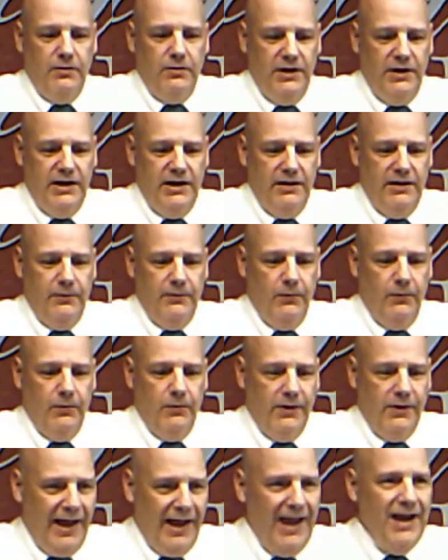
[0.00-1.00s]
the
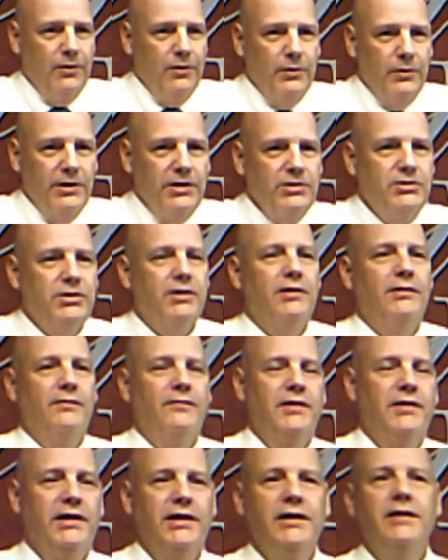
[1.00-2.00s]
language of
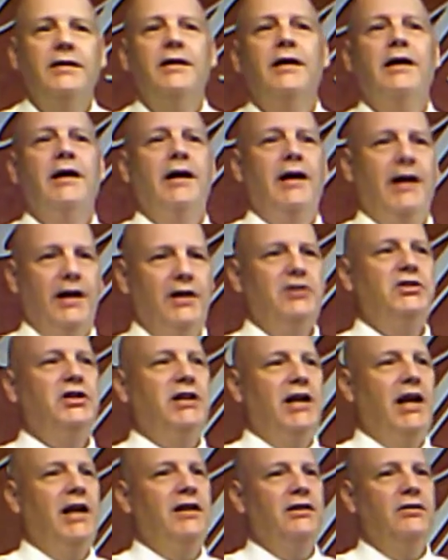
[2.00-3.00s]
the
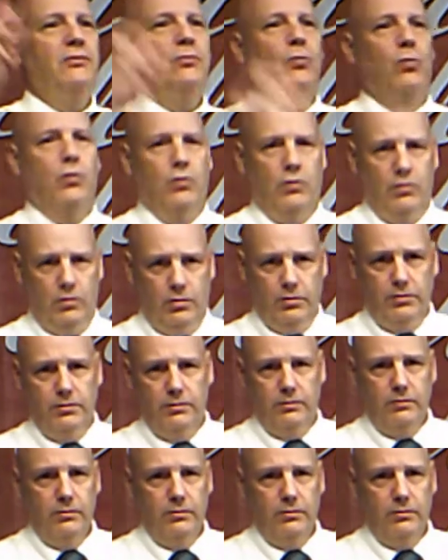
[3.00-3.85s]
educated world